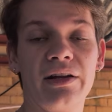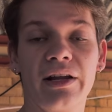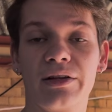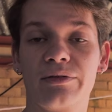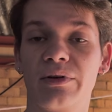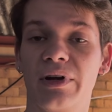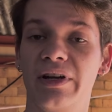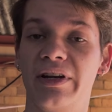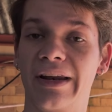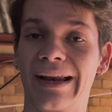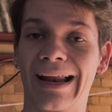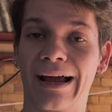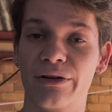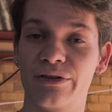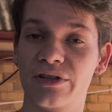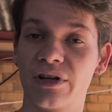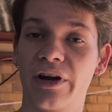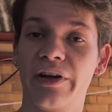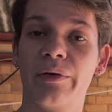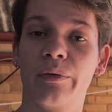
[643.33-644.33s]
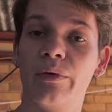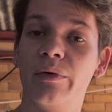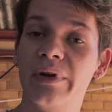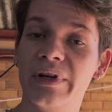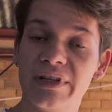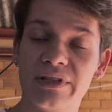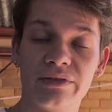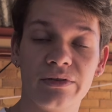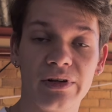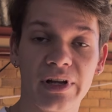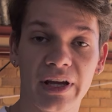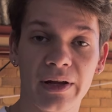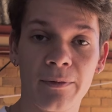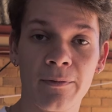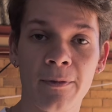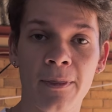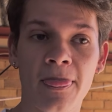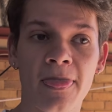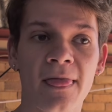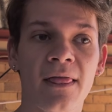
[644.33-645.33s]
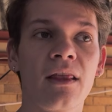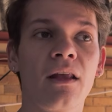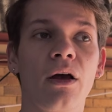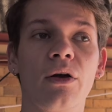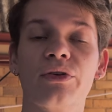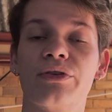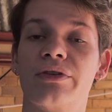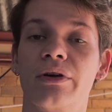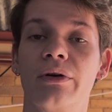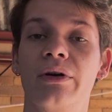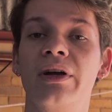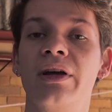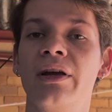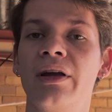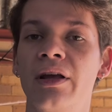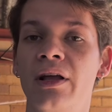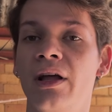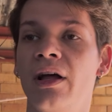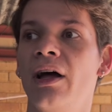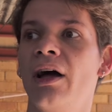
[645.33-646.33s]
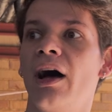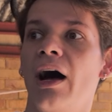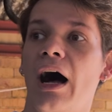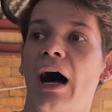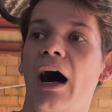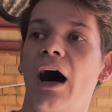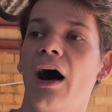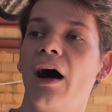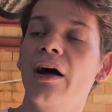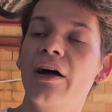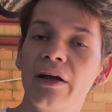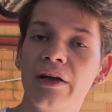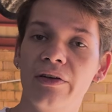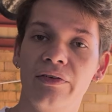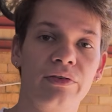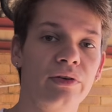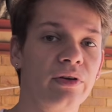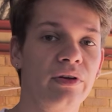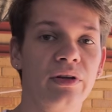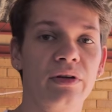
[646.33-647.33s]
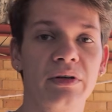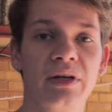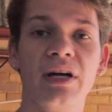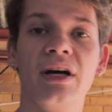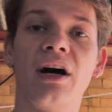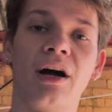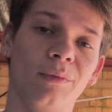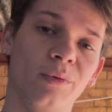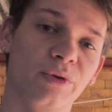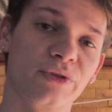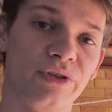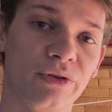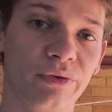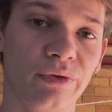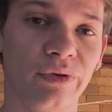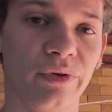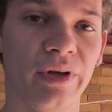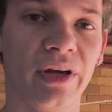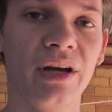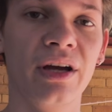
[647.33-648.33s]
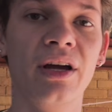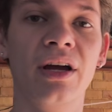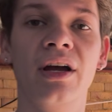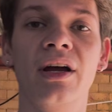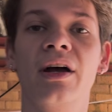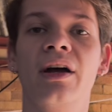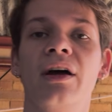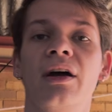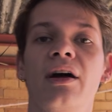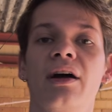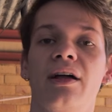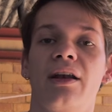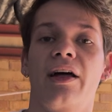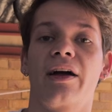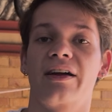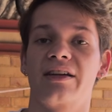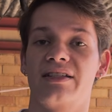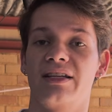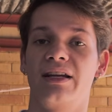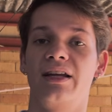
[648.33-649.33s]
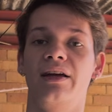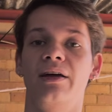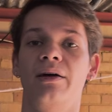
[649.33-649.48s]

that's why I did it outside on rings today. Also, if you're new here, I'm also new here. Like I said,